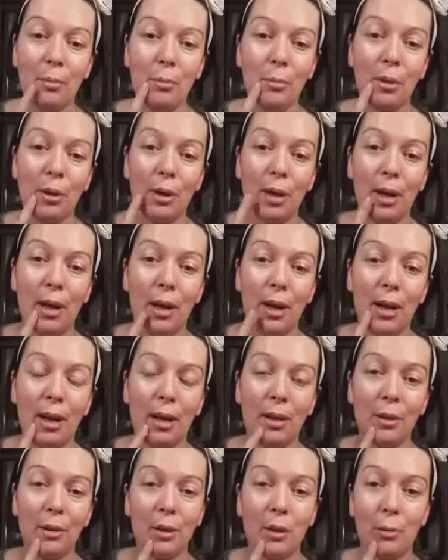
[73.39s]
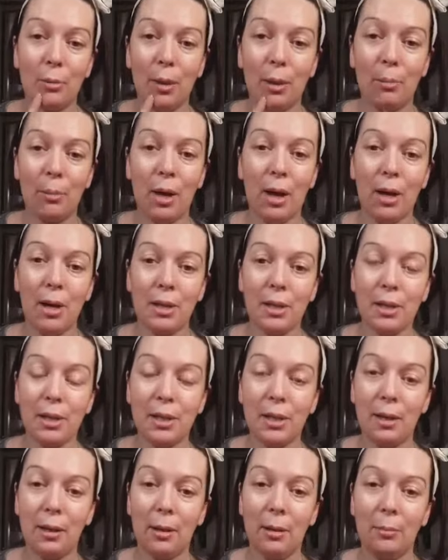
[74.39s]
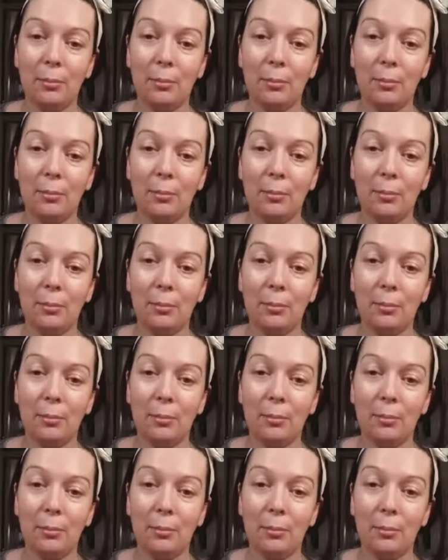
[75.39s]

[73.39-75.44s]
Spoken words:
but I'll do my best.